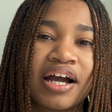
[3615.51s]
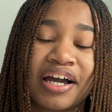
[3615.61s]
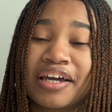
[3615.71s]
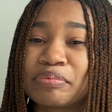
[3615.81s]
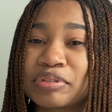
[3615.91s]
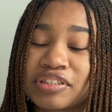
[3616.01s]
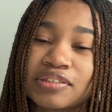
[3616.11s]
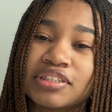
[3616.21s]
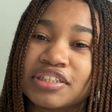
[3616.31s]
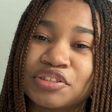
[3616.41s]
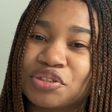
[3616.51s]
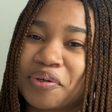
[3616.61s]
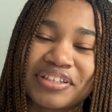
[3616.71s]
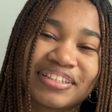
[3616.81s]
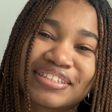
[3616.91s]
I absolutely
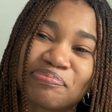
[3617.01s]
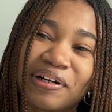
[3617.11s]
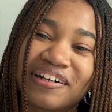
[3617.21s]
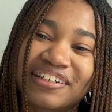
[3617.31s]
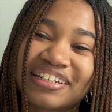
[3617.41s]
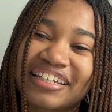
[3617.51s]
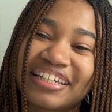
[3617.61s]
enjoyed this book.